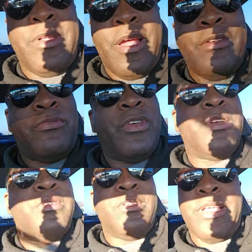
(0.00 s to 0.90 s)
me know how you
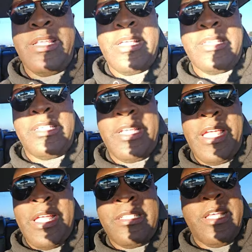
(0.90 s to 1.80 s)
feel. Do you think that's a
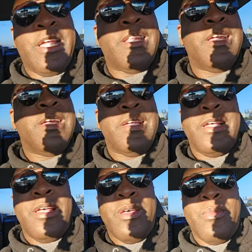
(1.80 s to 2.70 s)
chance that
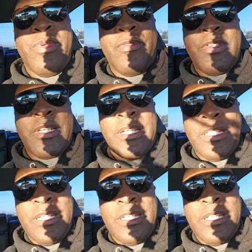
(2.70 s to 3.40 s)
Memphis can